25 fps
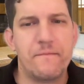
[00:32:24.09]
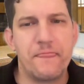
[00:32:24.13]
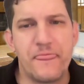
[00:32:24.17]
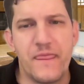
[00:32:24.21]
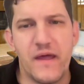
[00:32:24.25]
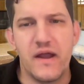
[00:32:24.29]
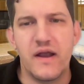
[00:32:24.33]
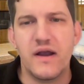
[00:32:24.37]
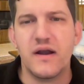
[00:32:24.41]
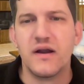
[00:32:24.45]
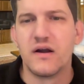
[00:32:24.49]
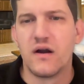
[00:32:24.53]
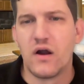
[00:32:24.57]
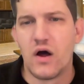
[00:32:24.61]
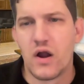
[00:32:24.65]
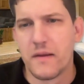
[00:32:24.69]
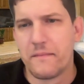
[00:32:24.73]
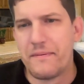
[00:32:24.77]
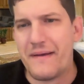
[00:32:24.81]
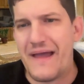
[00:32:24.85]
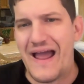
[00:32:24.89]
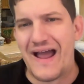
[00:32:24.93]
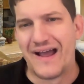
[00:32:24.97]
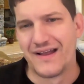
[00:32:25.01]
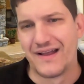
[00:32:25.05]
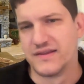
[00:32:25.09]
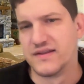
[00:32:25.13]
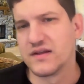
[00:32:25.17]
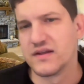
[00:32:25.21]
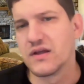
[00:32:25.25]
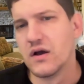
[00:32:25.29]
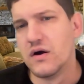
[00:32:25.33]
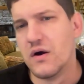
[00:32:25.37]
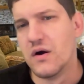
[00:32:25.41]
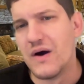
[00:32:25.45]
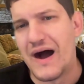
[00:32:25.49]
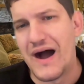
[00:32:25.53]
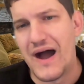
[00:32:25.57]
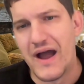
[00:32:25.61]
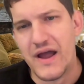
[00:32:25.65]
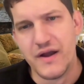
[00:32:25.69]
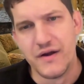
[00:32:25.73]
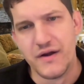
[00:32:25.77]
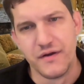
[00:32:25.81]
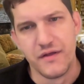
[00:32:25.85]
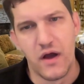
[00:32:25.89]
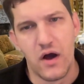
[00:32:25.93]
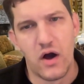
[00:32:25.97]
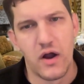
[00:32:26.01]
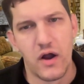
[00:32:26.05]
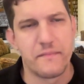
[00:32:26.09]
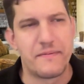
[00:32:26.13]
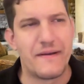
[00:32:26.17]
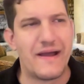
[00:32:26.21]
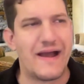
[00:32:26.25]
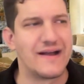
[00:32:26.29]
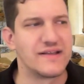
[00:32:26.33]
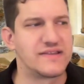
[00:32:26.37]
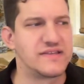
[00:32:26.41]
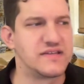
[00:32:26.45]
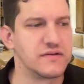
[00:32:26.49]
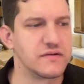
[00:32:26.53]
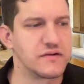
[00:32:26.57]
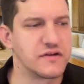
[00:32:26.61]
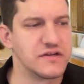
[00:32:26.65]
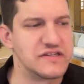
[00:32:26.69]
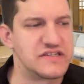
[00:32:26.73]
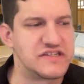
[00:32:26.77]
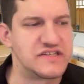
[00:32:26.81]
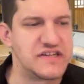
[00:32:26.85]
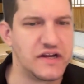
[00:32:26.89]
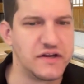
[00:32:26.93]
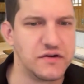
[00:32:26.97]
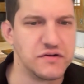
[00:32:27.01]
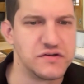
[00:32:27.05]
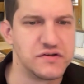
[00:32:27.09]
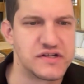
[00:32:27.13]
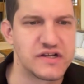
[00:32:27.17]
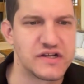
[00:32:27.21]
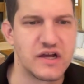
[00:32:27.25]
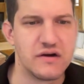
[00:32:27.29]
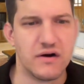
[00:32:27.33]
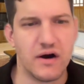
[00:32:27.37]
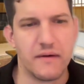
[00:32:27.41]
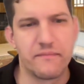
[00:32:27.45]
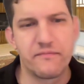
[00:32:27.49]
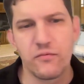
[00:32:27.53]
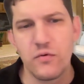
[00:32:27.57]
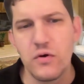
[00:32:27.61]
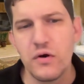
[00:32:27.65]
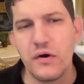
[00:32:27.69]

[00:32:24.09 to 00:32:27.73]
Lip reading: they're on a path to go higher, on a path to continue to go up.